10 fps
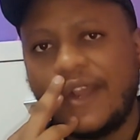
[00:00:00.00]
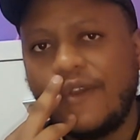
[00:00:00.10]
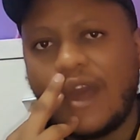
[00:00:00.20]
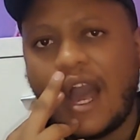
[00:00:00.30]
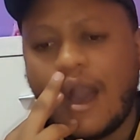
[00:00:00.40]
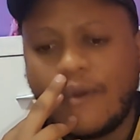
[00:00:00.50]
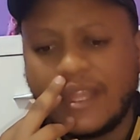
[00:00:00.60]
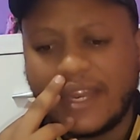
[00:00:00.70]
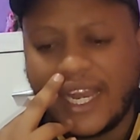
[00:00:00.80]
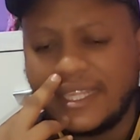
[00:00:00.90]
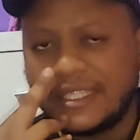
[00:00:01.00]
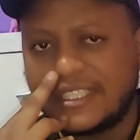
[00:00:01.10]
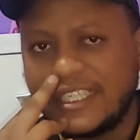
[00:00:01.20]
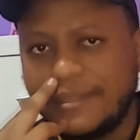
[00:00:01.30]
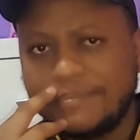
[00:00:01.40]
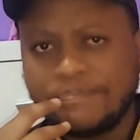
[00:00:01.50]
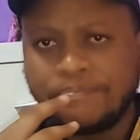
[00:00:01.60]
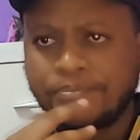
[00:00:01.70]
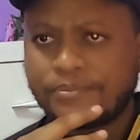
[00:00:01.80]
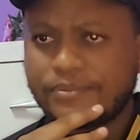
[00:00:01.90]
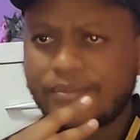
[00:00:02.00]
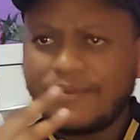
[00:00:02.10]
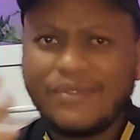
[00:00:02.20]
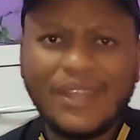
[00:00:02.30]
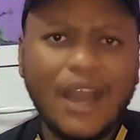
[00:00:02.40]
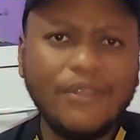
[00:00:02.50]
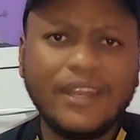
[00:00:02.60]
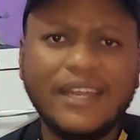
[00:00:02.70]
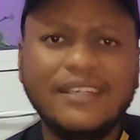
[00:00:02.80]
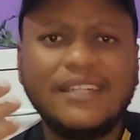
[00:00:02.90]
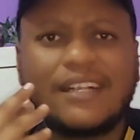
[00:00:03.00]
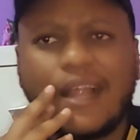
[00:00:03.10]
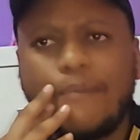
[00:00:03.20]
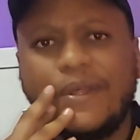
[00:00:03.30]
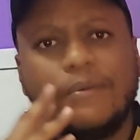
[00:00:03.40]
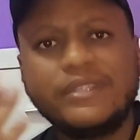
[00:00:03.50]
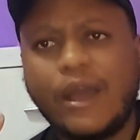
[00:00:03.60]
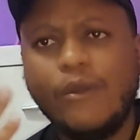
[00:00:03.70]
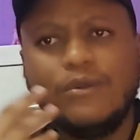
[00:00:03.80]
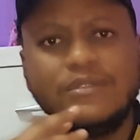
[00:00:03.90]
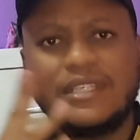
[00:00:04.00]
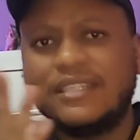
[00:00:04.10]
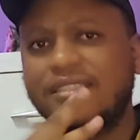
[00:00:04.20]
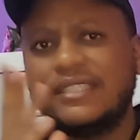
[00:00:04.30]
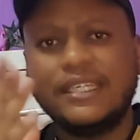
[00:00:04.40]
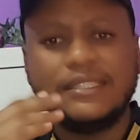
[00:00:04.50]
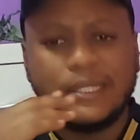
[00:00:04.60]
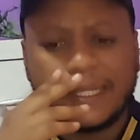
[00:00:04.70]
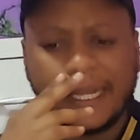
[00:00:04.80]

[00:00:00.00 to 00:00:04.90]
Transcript: I don't know how they run in the team, how they run in the club, the Motaungs and the